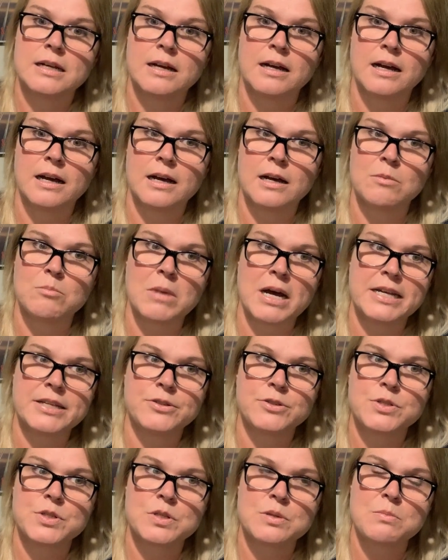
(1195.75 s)
Um, I
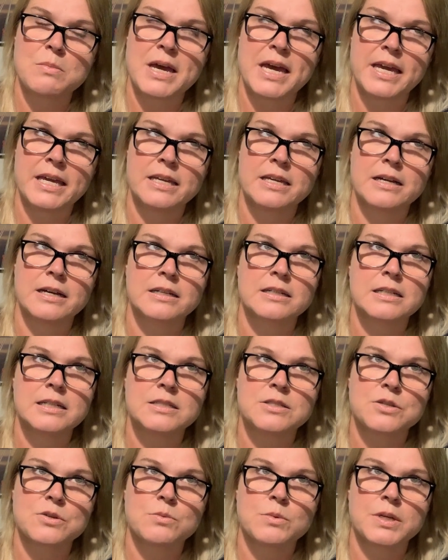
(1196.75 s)
used to make a
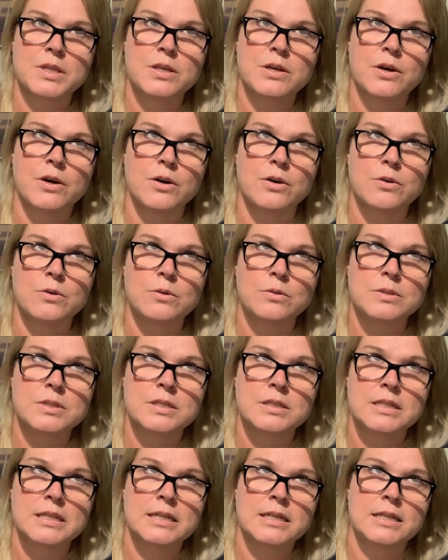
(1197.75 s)
cleanser with oat